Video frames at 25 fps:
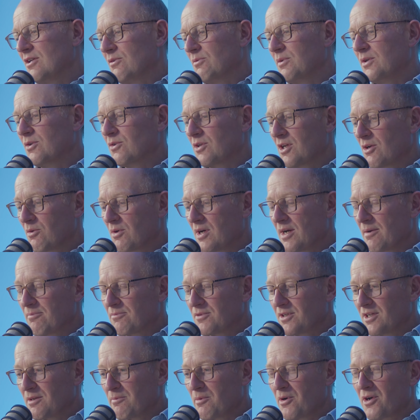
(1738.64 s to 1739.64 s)
know, we all know what
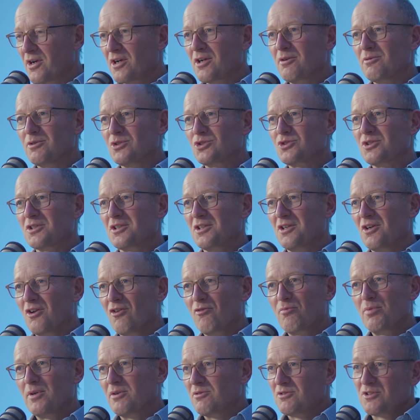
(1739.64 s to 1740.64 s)
happened in America, which triggered it
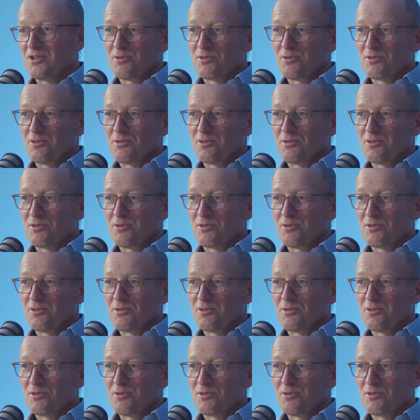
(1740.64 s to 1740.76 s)
off, but it was